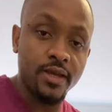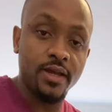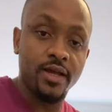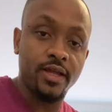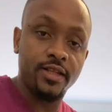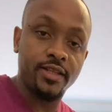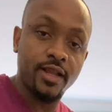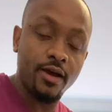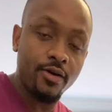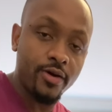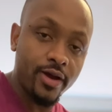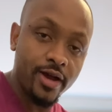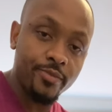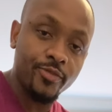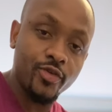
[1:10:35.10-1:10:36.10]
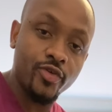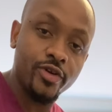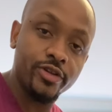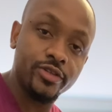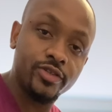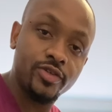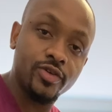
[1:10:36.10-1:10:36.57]
Now I'm
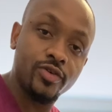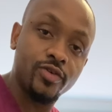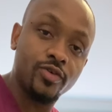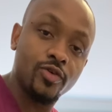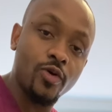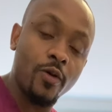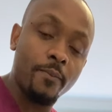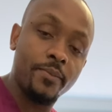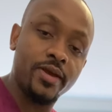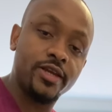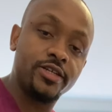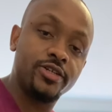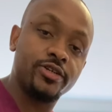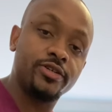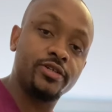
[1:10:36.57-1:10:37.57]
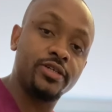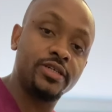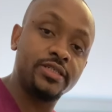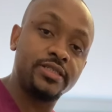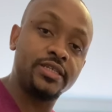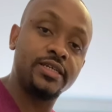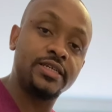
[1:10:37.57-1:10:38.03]
going to measure
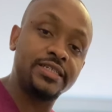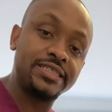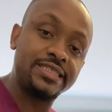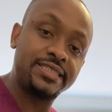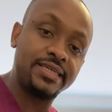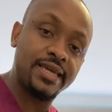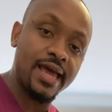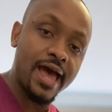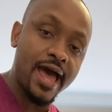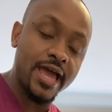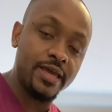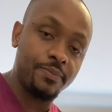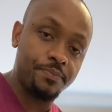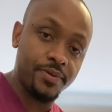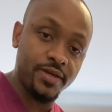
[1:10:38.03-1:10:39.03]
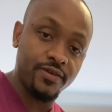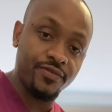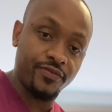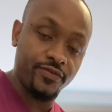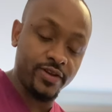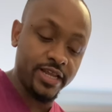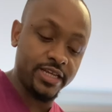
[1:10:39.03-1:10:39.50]
the DIP
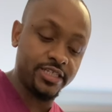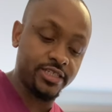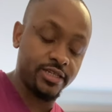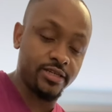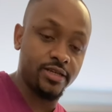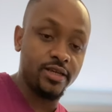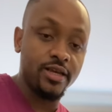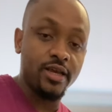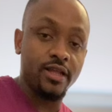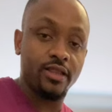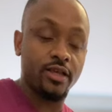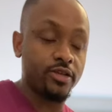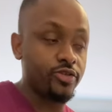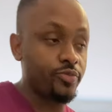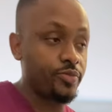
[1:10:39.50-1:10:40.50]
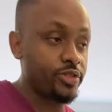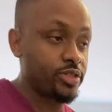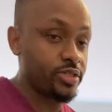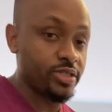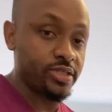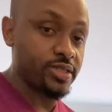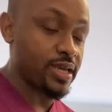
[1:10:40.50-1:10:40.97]
flexion. Now to
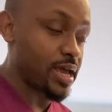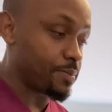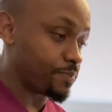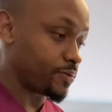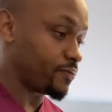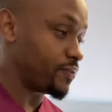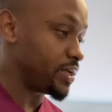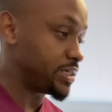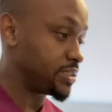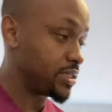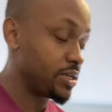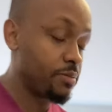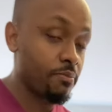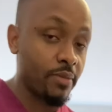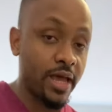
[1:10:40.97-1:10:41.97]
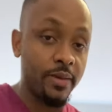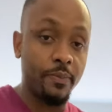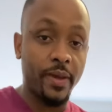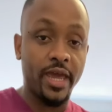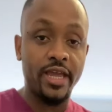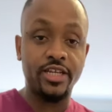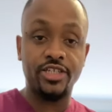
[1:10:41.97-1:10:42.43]
measure the DIP flexion, my
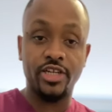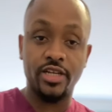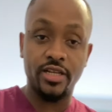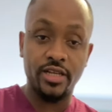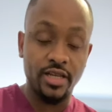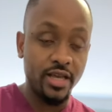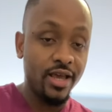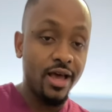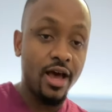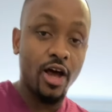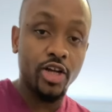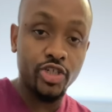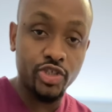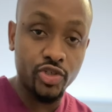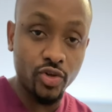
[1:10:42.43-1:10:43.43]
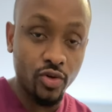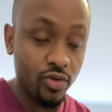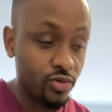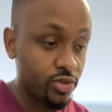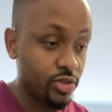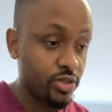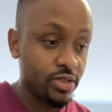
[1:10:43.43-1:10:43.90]
patient
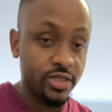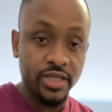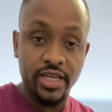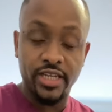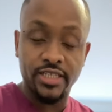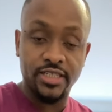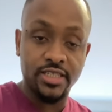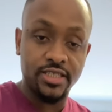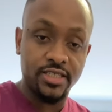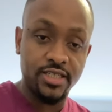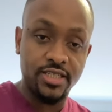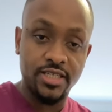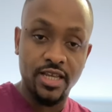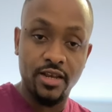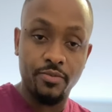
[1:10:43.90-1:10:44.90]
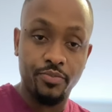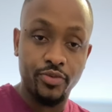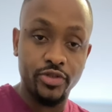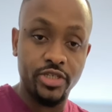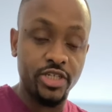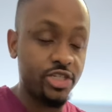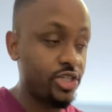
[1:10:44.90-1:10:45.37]
shoulder in sitting
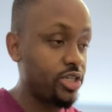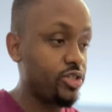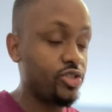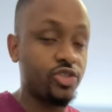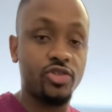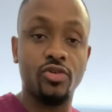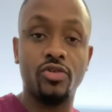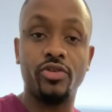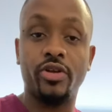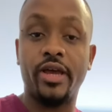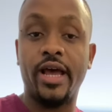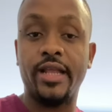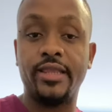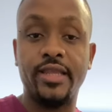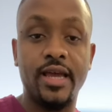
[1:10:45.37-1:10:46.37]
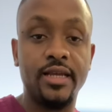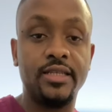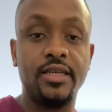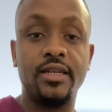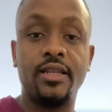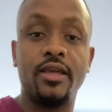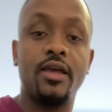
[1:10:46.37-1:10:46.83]
position, shoulder
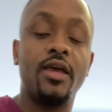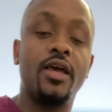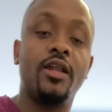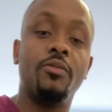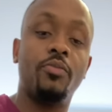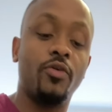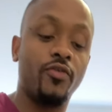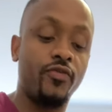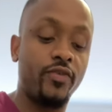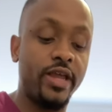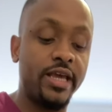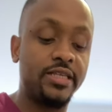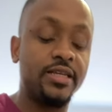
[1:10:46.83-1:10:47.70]
adducted, the elbow flex,